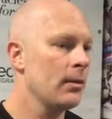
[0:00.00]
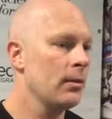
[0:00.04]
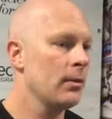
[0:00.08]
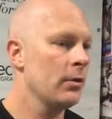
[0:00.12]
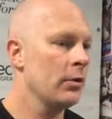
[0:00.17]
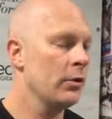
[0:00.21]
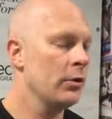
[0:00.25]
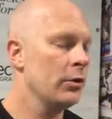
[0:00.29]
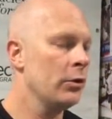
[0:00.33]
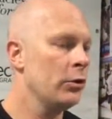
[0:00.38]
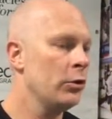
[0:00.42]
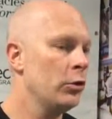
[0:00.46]
you
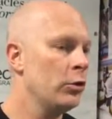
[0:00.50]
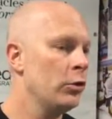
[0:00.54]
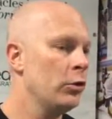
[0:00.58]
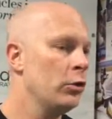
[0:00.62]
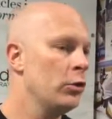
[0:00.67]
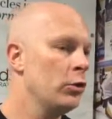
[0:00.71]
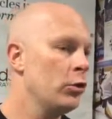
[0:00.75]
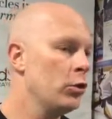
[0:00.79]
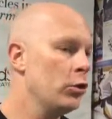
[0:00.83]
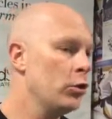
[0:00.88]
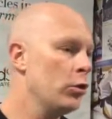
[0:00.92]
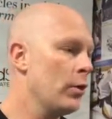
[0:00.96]
know,
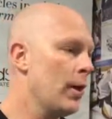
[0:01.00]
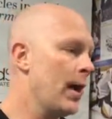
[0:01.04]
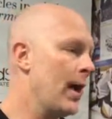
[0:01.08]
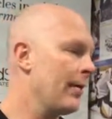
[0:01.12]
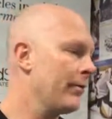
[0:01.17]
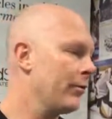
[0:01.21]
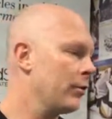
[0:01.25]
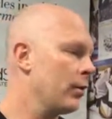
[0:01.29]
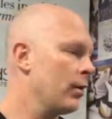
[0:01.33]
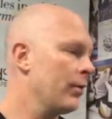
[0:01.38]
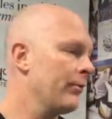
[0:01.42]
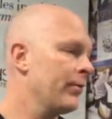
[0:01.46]
you
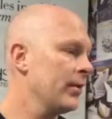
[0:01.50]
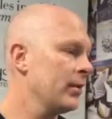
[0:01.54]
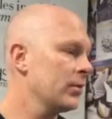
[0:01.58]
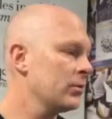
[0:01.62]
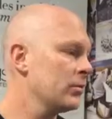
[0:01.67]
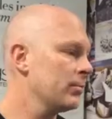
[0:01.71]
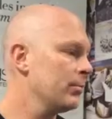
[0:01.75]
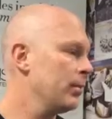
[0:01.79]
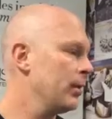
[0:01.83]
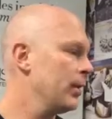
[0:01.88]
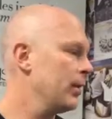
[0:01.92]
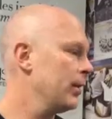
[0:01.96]
have your
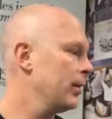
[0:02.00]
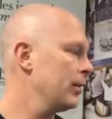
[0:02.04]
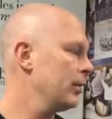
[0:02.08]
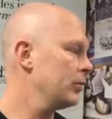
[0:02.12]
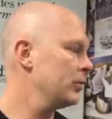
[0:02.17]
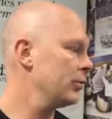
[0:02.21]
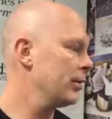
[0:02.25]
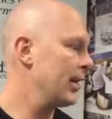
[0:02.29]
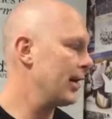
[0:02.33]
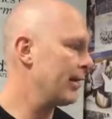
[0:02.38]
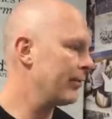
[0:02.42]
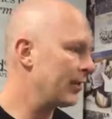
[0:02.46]
offensive
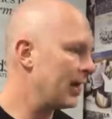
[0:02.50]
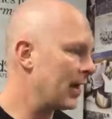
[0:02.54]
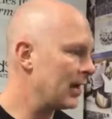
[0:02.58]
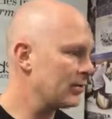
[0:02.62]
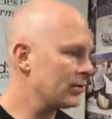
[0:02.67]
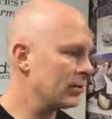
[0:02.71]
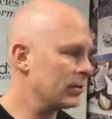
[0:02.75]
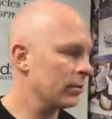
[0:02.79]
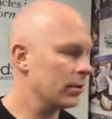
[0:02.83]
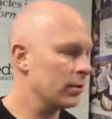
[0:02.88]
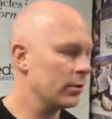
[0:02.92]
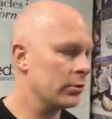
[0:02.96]
players, you have guys
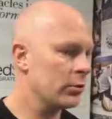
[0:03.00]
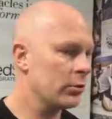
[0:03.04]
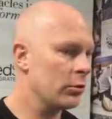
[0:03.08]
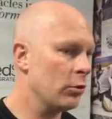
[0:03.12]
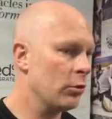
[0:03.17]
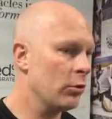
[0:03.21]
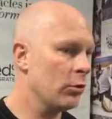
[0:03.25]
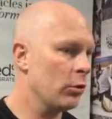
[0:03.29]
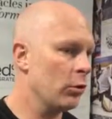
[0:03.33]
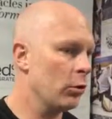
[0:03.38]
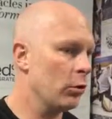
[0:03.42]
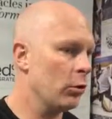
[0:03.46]
that are going to
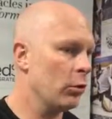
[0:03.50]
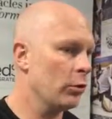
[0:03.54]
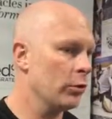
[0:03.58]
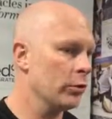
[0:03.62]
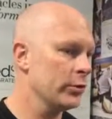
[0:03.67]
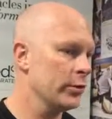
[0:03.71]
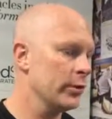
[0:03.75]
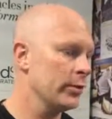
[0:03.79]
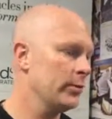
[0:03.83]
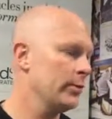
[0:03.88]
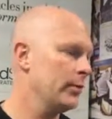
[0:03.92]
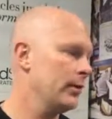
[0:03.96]
score
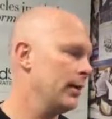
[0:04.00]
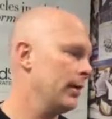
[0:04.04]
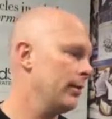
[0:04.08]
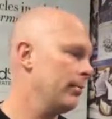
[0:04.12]
goals and